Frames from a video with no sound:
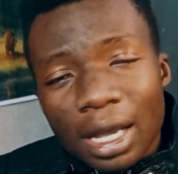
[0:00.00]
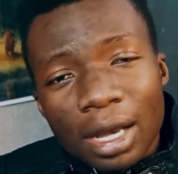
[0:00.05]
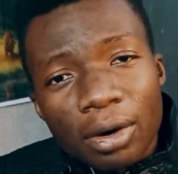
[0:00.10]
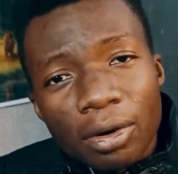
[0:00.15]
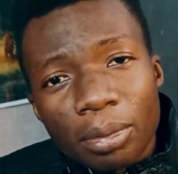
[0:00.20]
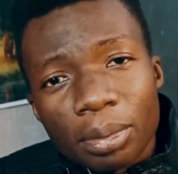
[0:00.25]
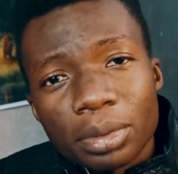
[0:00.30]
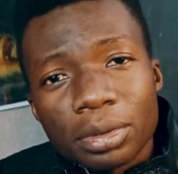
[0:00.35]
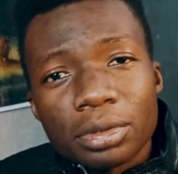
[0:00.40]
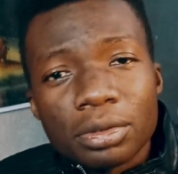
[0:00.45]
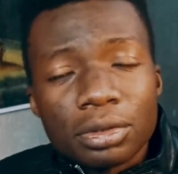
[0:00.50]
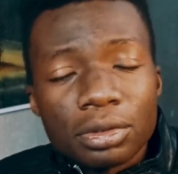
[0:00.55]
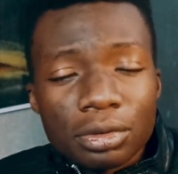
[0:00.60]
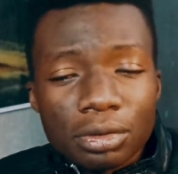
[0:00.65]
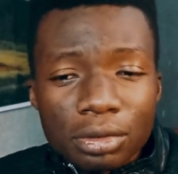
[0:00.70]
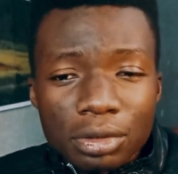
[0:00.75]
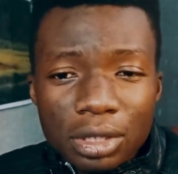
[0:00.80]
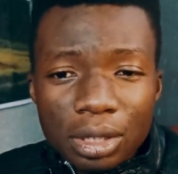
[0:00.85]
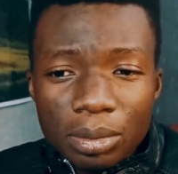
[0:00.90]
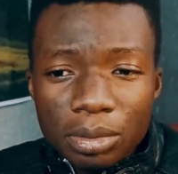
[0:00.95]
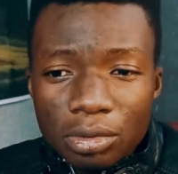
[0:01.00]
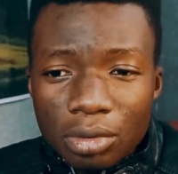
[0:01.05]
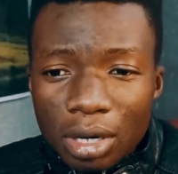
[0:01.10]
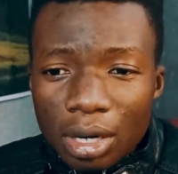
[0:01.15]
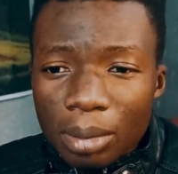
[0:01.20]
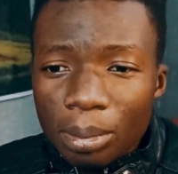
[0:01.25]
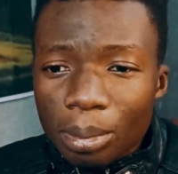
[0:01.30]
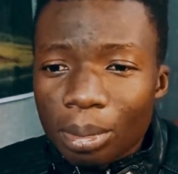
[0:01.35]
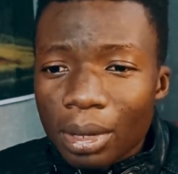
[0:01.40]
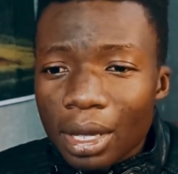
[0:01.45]
I hope you do
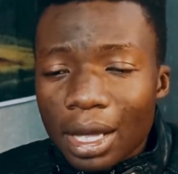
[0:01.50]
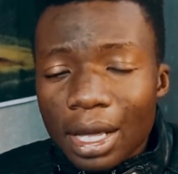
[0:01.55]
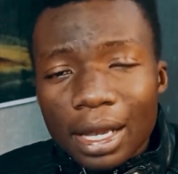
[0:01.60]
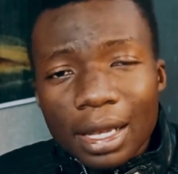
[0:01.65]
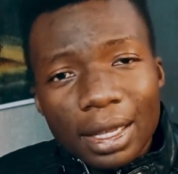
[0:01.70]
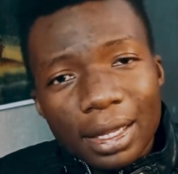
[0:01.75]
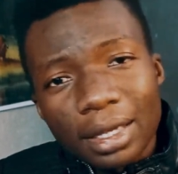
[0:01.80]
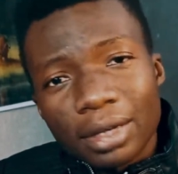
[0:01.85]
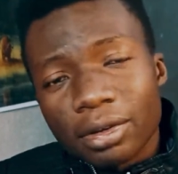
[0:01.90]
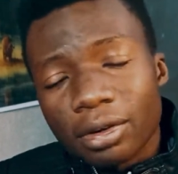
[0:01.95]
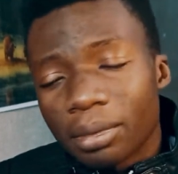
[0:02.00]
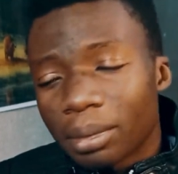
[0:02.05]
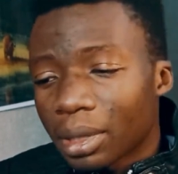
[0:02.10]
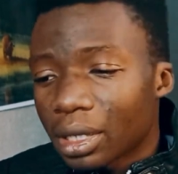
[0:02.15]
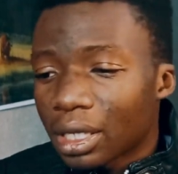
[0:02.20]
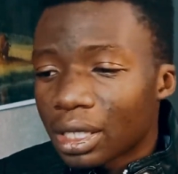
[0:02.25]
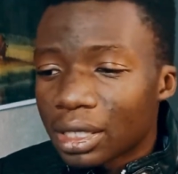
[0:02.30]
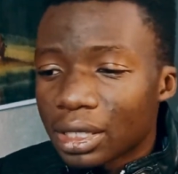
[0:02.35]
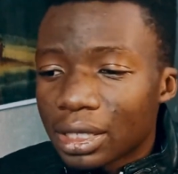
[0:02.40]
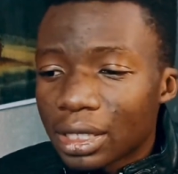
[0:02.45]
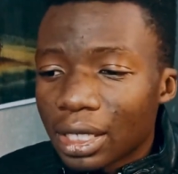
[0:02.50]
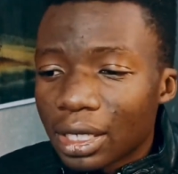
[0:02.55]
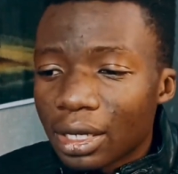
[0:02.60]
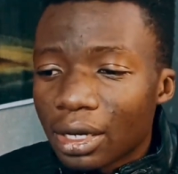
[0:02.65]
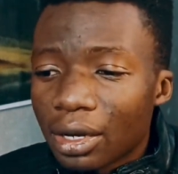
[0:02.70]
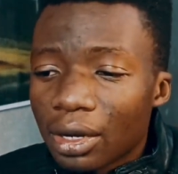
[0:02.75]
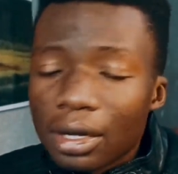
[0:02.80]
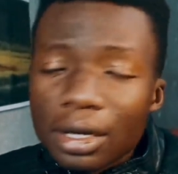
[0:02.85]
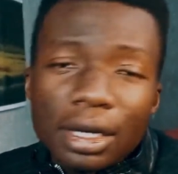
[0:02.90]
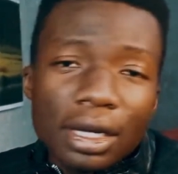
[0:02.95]
subscribe, like, comment, and share.